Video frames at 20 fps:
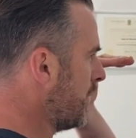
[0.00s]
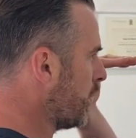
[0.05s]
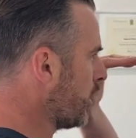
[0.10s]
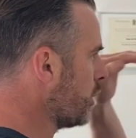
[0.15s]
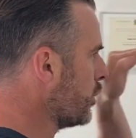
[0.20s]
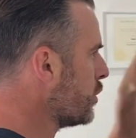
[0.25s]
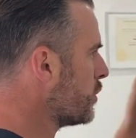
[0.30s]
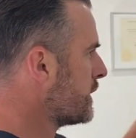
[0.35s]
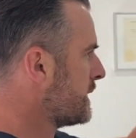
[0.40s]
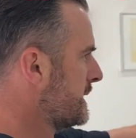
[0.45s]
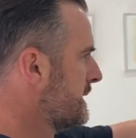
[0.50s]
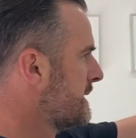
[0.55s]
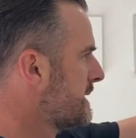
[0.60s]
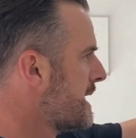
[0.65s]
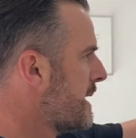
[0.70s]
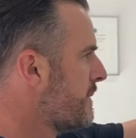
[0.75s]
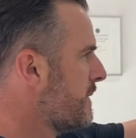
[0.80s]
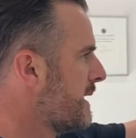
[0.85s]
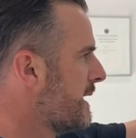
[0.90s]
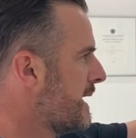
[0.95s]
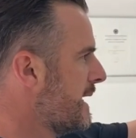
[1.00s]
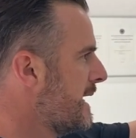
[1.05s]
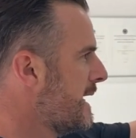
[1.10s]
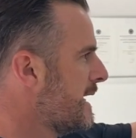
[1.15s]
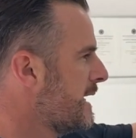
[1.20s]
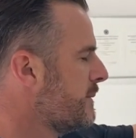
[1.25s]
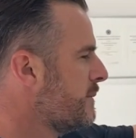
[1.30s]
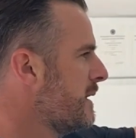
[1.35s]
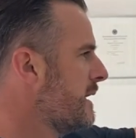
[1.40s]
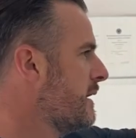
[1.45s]
look at something
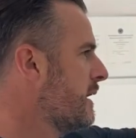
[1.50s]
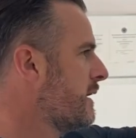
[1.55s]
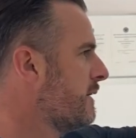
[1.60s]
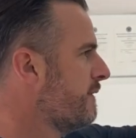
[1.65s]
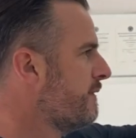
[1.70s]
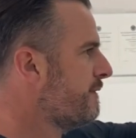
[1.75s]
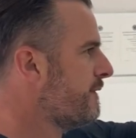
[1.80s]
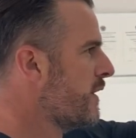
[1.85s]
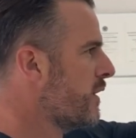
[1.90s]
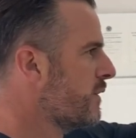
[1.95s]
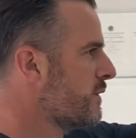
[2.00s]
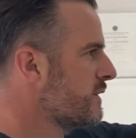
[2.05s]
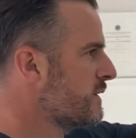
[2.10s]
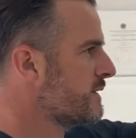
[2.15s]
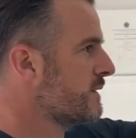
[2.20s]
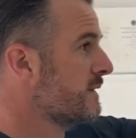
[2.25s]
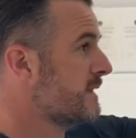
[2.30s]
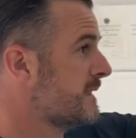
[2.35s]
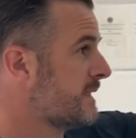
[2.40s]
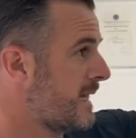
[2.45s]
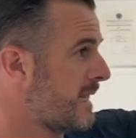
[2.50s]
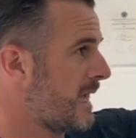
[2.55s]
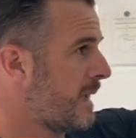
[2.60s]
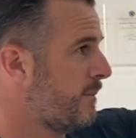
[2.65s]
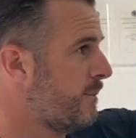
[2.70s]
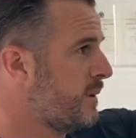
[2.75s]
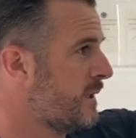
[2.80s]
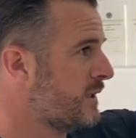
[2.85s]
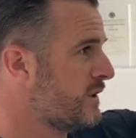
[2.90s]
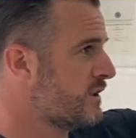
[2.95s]
ahead of me, I can focus on, say,
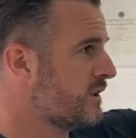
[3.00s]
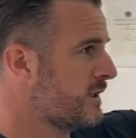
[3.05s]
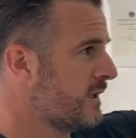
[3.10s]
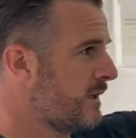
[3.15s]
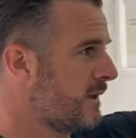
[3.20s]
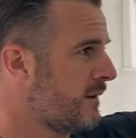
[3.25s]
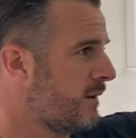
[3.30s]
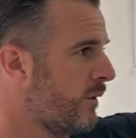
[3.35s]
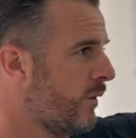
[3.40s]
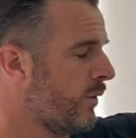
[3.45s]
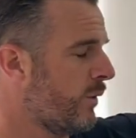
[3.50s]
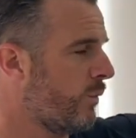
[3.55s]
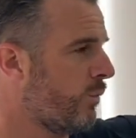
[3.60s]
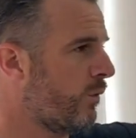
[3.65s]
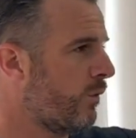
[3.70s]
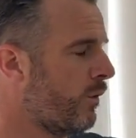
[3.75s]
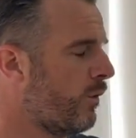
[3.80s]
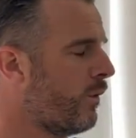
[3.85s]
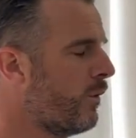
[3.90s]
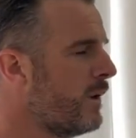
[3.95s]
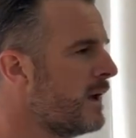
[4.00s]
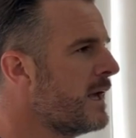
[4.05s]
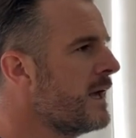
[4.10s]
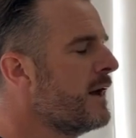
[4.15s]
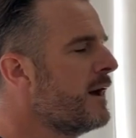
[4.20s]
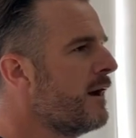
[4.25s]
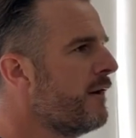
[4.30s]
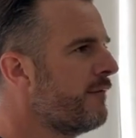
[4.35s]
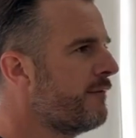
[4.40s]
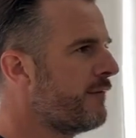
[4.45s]
that picture on the wall,
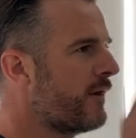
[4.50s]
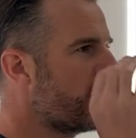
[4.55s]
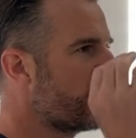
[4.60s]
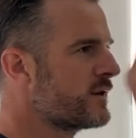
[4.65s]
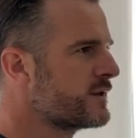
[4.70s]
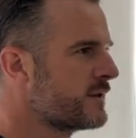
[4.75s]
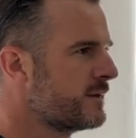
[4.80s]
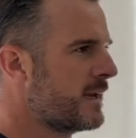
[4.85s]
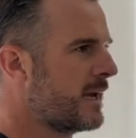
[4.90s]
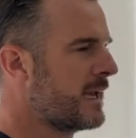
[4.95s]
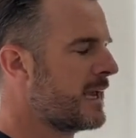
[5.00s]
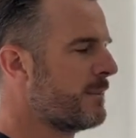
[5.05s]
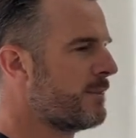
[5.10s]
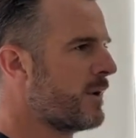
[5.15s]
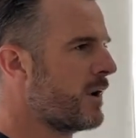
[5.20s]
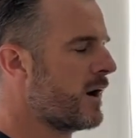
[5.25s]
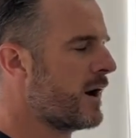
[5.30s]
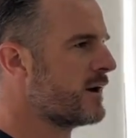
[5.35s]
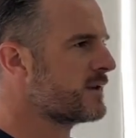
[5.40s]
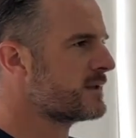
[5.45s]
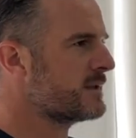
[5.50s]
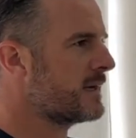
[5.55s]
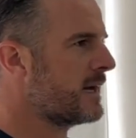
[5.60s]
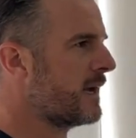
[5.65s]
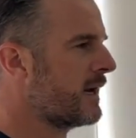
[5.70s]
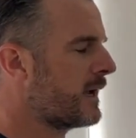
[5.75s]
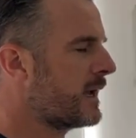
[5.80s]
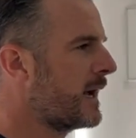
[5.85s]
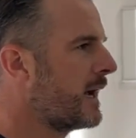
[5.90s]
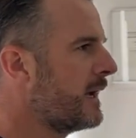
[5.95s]
focus on that, keep my eyes on
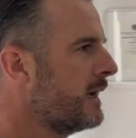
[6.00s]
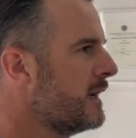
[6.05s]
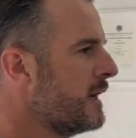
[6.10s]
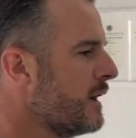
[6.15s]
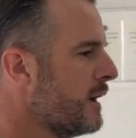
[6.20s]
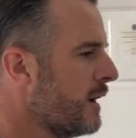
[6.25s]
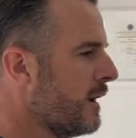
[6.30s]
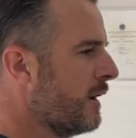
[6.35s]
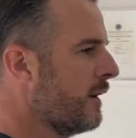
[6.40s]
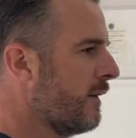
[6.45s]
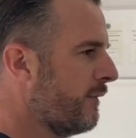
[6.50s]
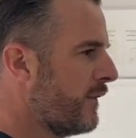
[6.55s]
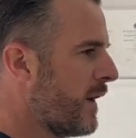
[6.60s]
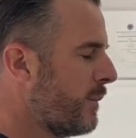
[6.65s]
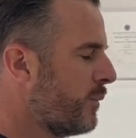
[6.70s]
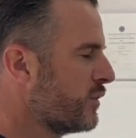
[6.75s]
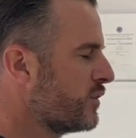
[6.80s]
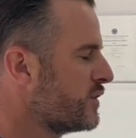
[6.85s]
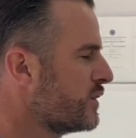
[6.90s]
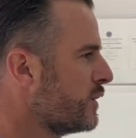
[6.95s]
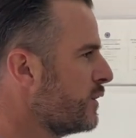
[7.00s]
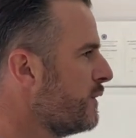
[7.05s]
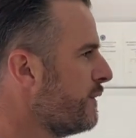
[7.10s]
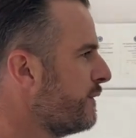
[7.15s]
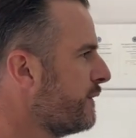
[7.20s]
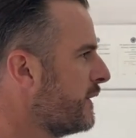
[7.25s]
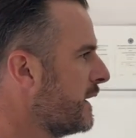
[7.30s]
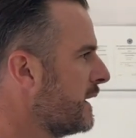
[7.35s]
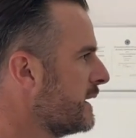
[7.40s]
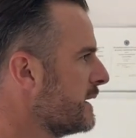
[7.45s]
that, okay. If I put two
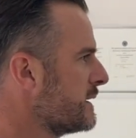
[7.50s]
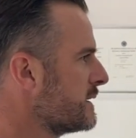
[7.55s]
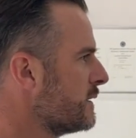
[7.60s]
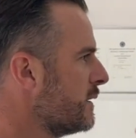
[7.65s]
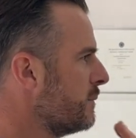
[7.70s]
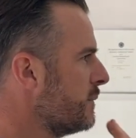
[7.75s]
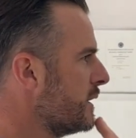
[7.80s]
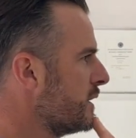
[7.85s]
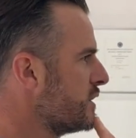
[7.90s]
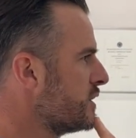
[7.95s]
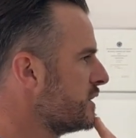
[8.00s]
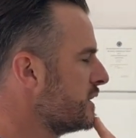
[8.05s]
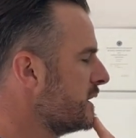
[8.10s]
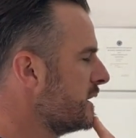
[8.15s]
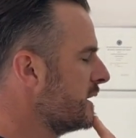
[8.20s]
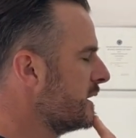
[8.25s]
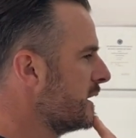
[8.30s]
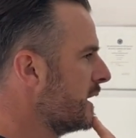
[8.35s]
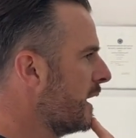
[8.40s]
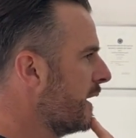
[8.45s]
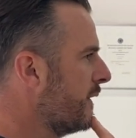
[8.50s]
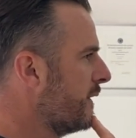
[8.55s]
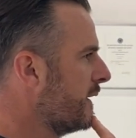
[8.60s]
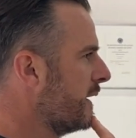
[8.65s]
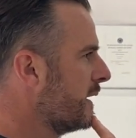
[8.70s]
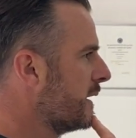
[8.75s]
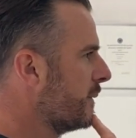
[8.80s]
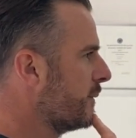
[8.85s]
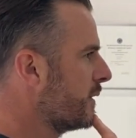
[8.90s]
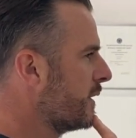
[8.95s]
fingers on my chin, I
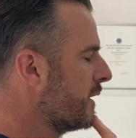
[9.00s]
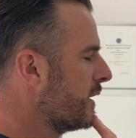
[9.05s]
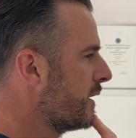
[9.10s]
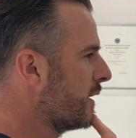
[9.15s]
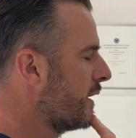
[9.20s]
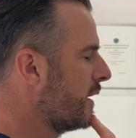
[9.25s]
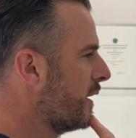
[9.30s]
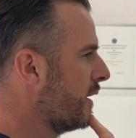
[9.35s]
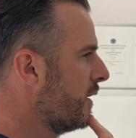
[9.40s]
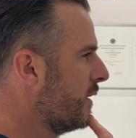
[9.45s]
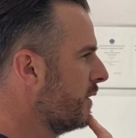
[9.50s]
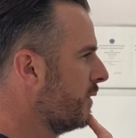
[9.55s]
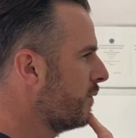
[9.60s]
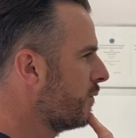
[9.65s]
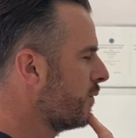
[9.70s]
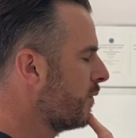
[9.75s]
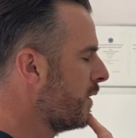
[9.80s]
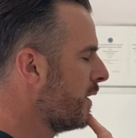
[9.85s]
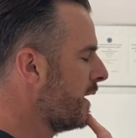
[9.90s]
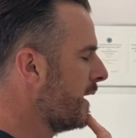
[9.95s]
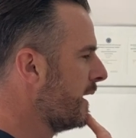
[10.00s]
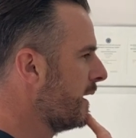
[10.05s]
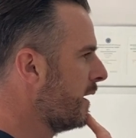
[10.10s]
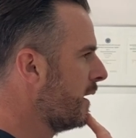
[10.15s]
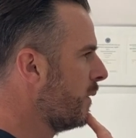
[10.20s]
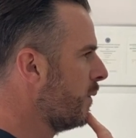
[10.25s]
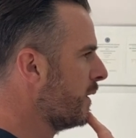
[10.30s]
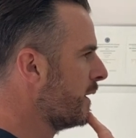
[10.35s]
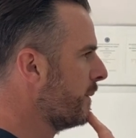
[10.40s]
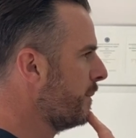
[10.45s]
think I'm gonna go, right,
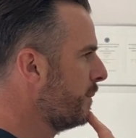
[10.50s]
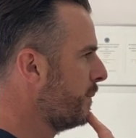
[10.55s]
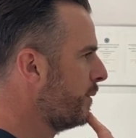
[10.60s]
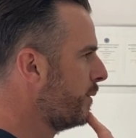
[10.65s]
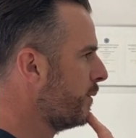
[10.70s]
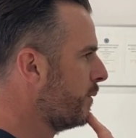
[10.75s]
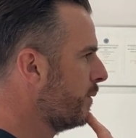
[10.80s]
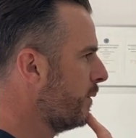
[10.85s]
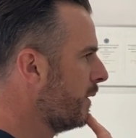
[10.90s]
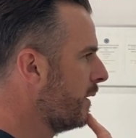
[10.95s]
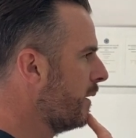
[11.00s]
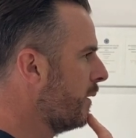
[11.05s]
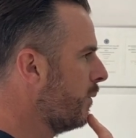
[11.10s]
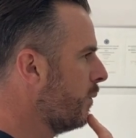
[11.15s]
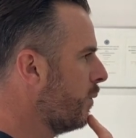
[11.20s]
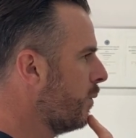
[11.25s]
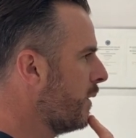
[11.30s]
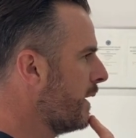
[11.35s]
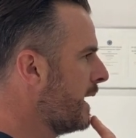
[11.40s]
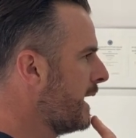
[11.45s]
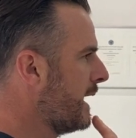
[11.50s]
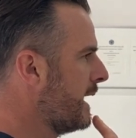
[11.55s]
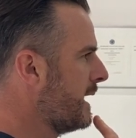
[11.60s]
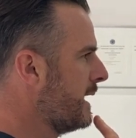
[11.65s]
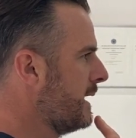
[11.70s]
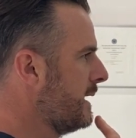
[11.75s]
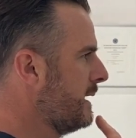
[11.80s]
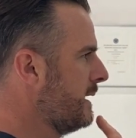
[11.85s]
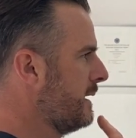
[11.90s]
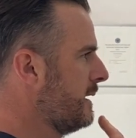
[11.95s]
I wanna pull
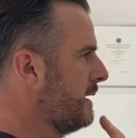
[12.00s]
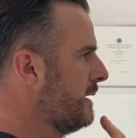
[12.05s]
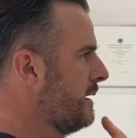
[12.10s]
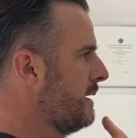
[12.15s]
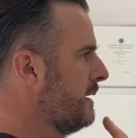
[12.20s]
away